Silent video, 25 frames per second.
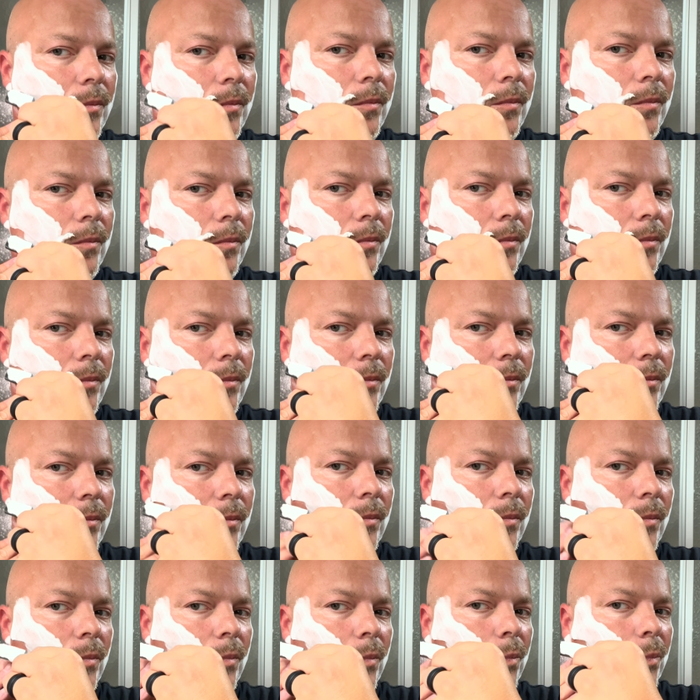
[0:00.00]

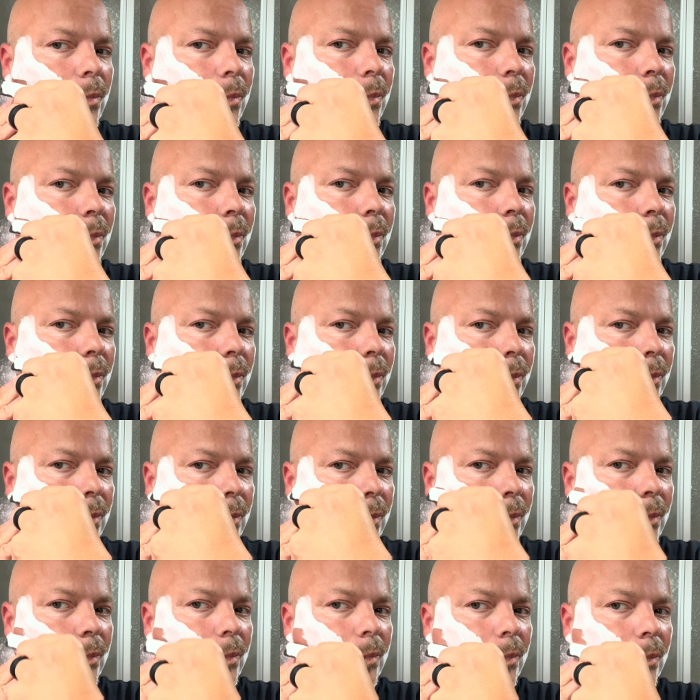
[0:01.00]

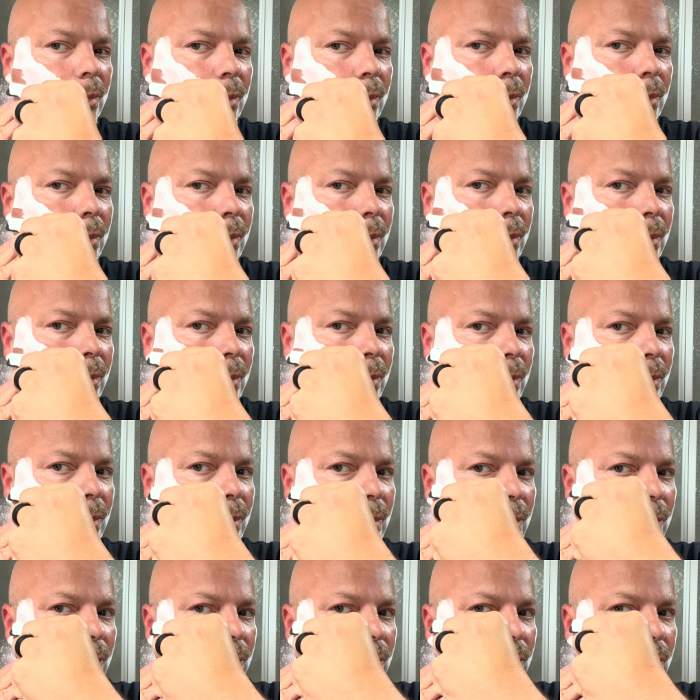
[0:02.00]

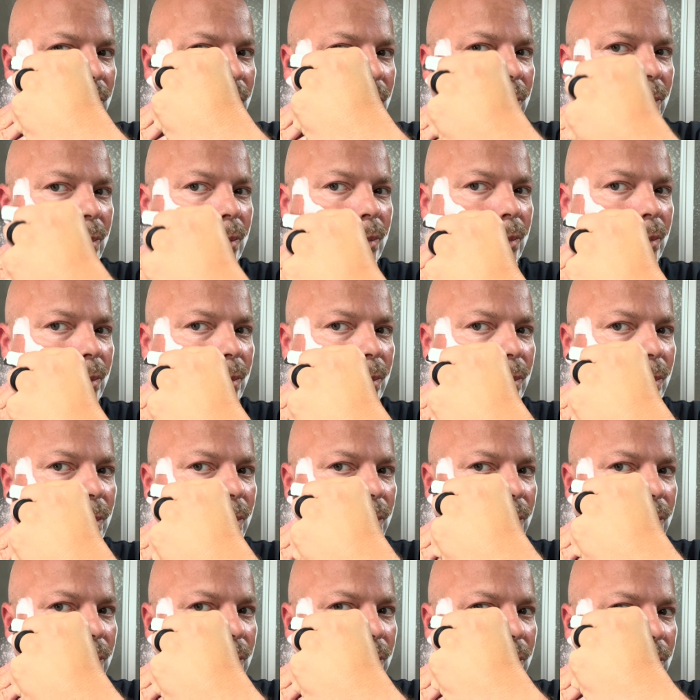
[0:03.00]

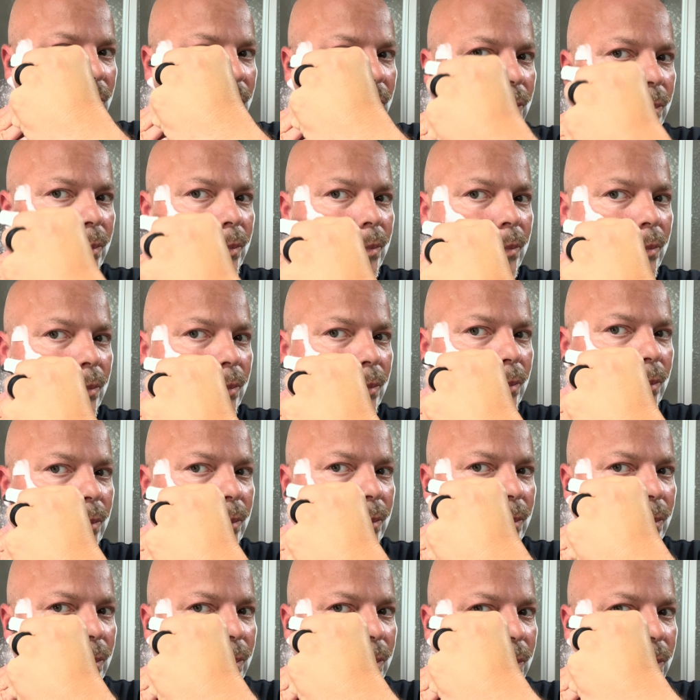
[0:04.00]

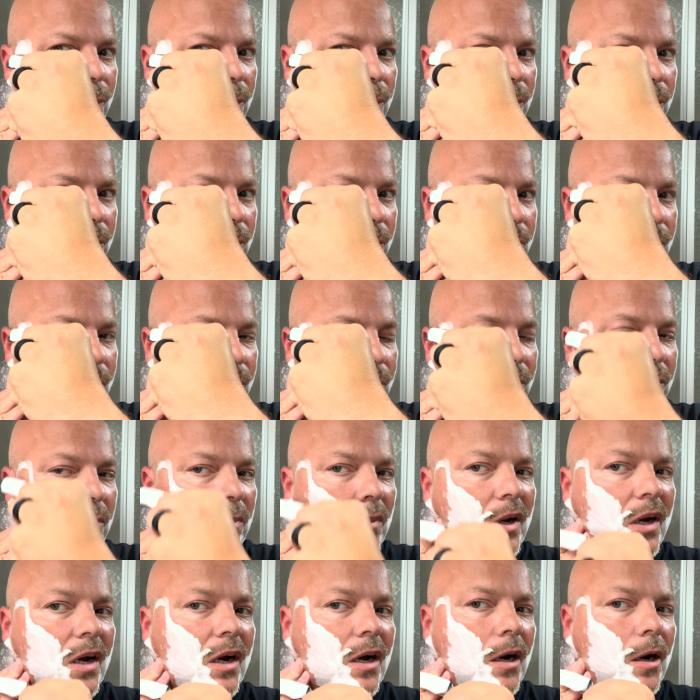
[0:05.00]

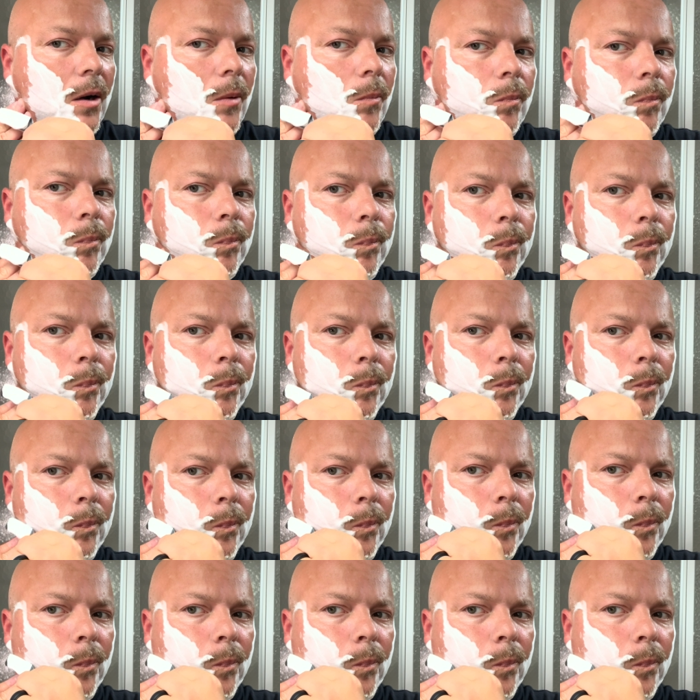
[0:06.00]
No one is speaking in this clip.